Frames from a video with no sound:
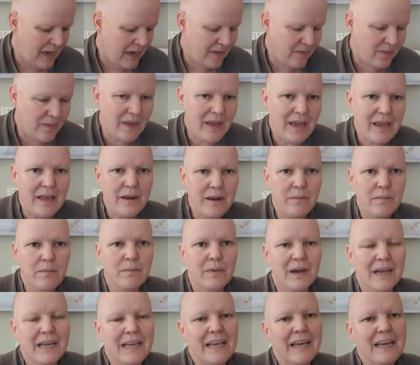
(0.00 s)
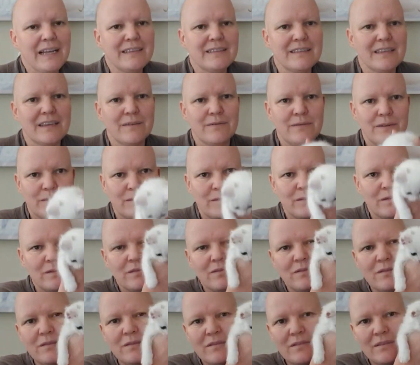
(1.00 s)
And then my cats have
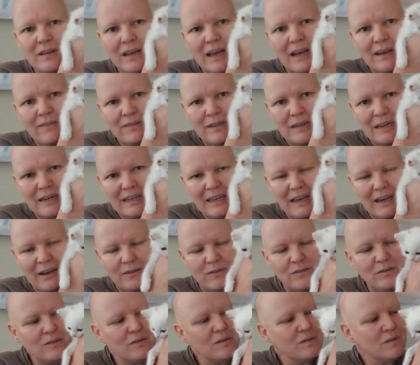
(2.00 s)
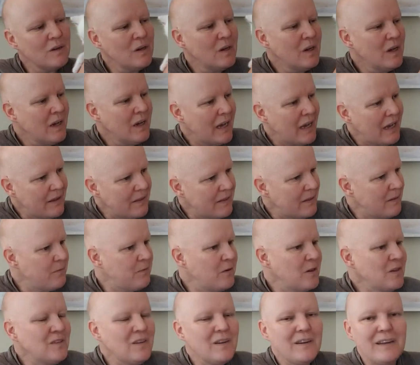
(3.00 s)
an account, and the
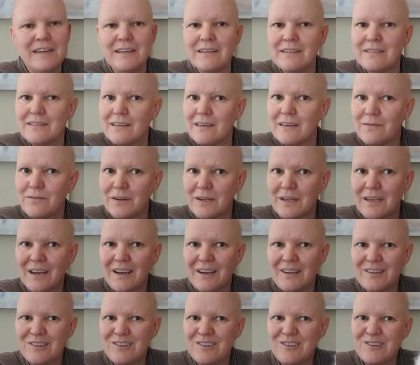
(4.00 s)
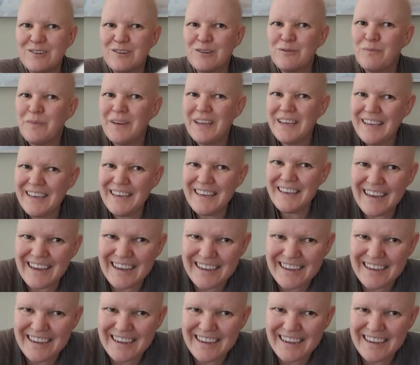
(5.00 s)
foster kittens have an account called Pinky